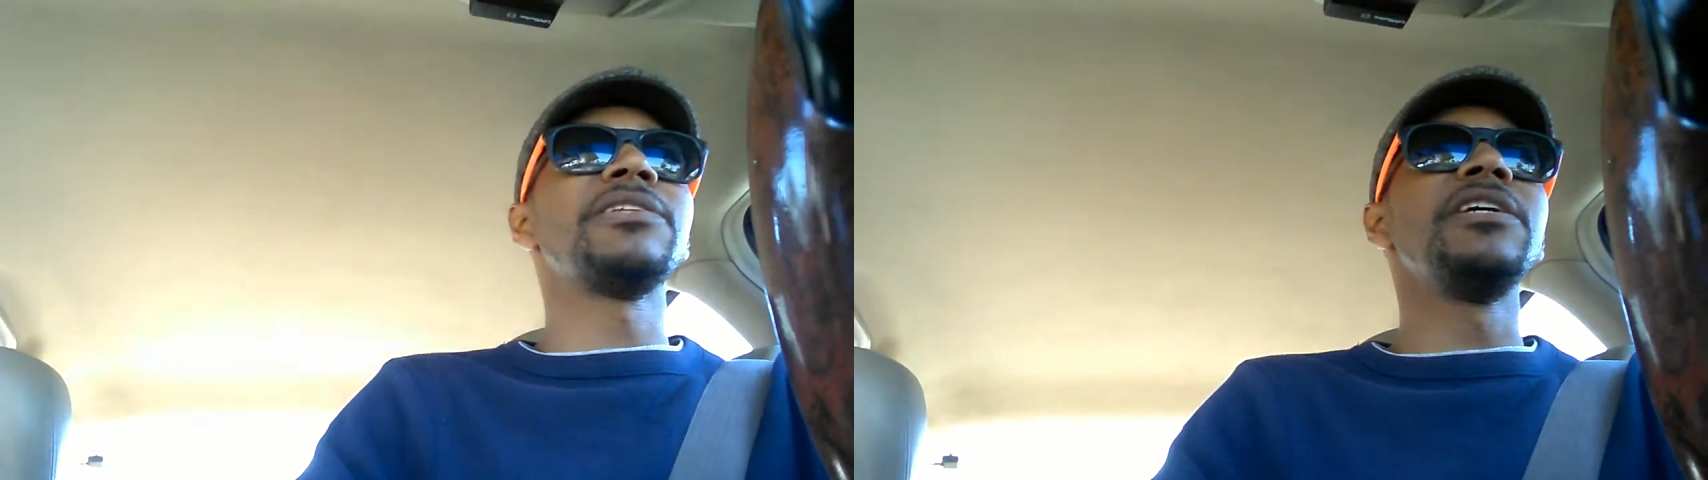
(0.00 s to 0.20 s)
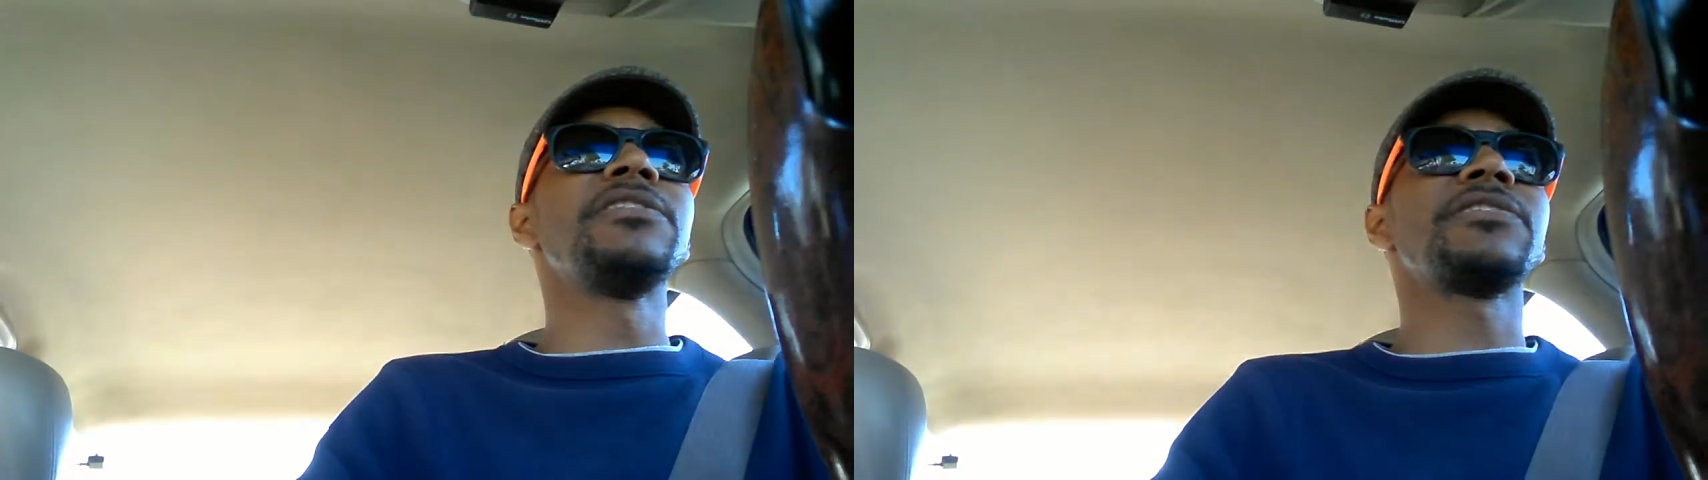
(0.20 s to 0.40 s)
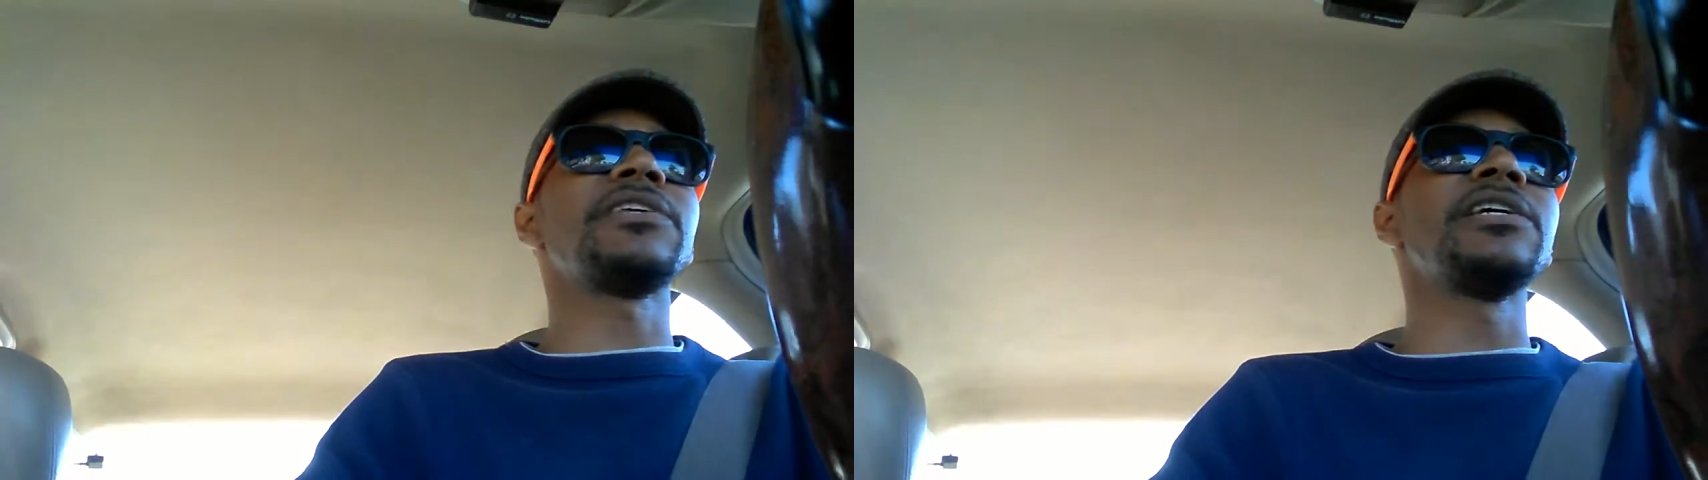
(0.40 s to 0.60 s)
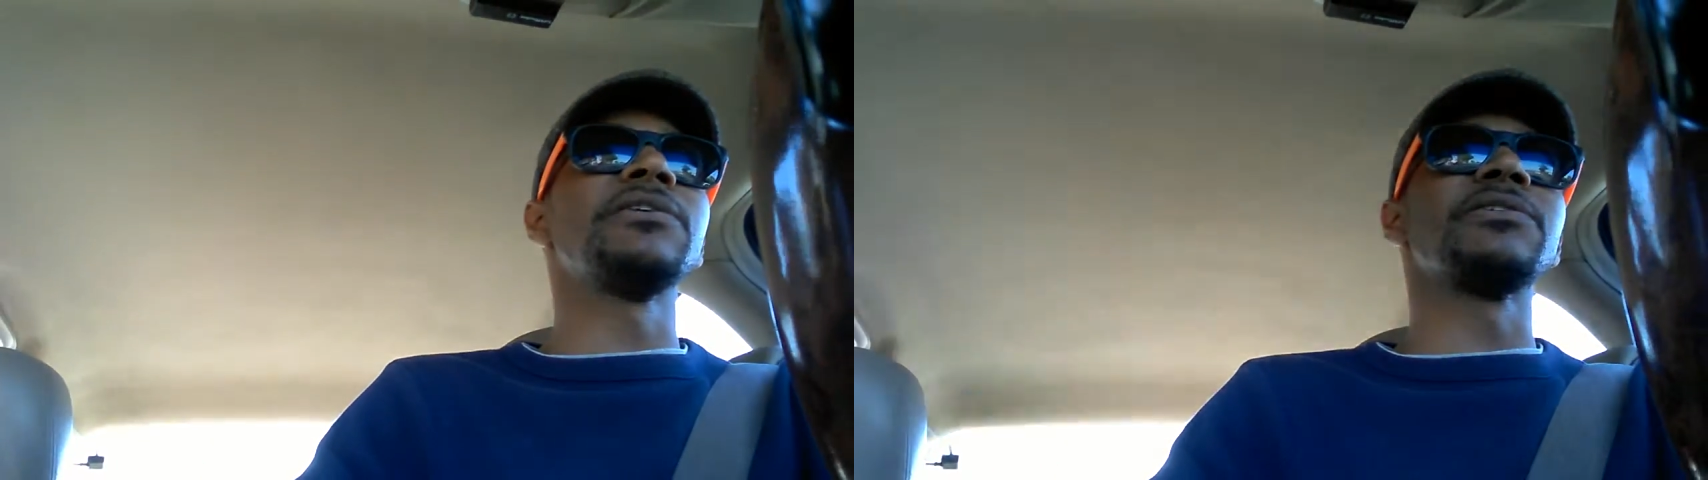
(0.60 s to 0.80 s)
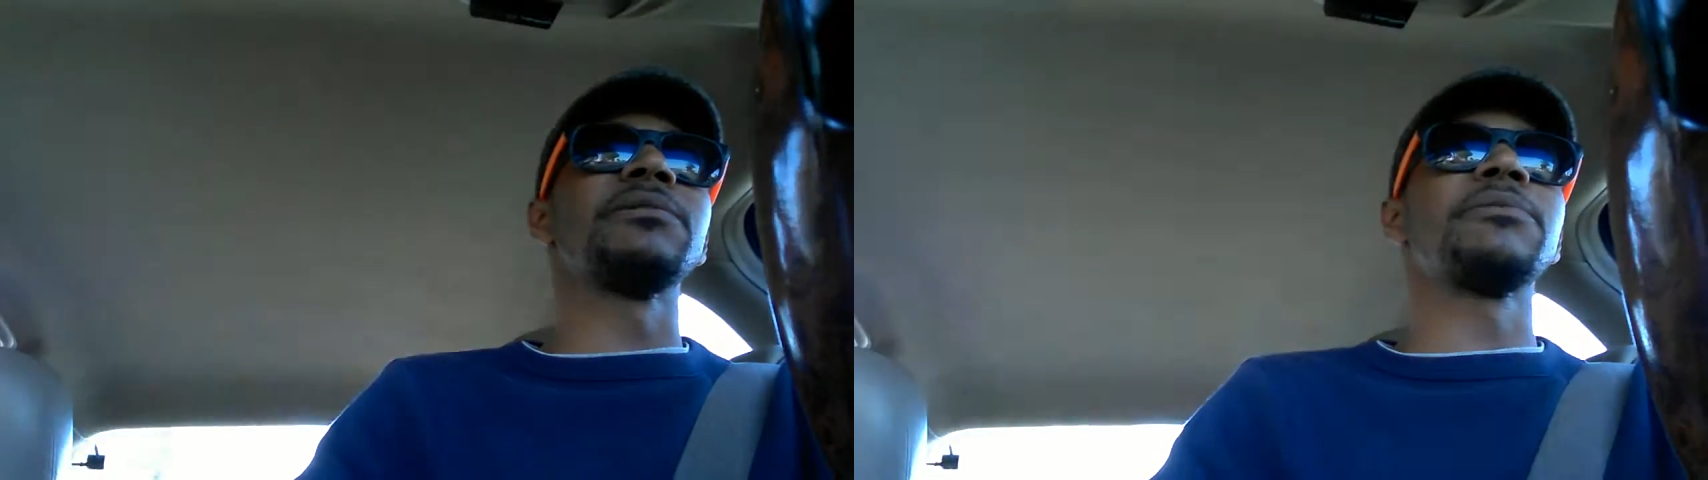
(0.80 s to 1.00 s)
Heath Slater
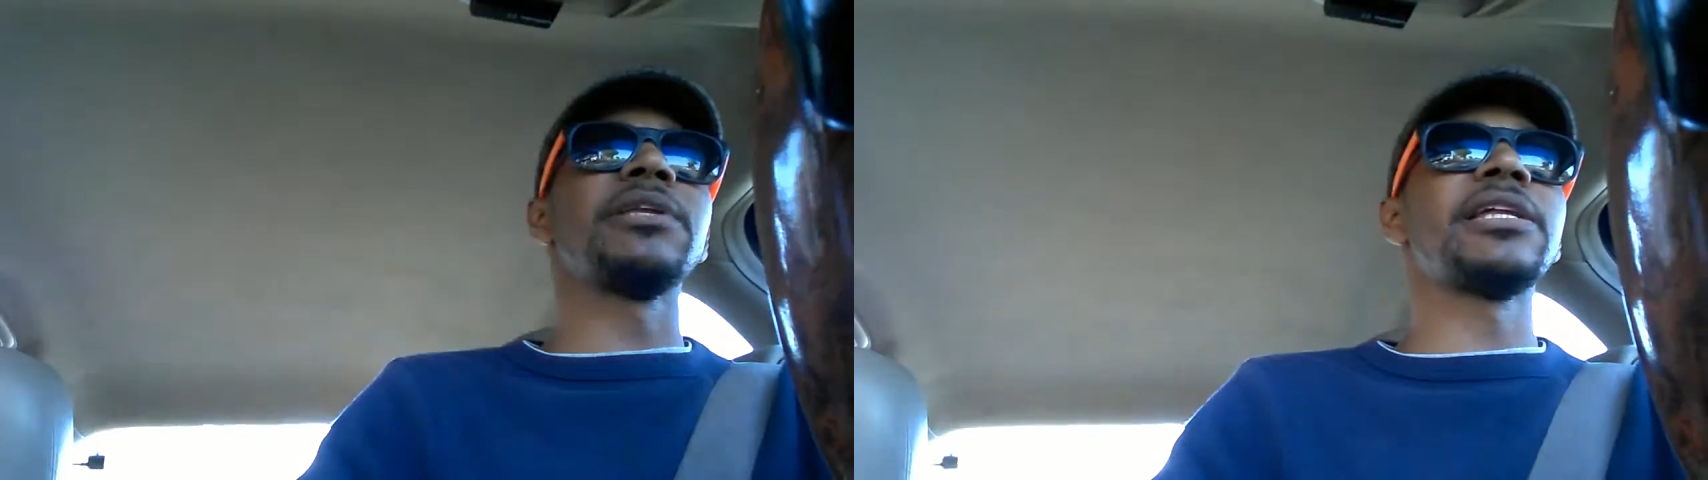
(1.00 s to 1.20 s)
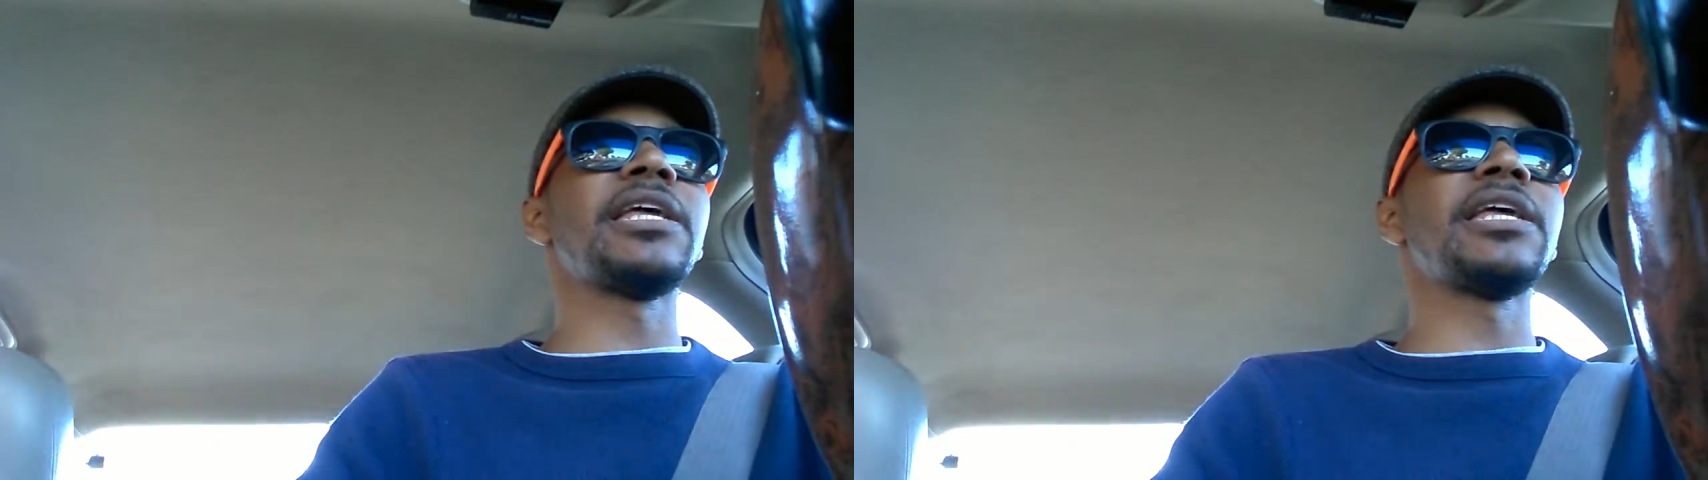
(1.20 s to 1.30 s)
or something like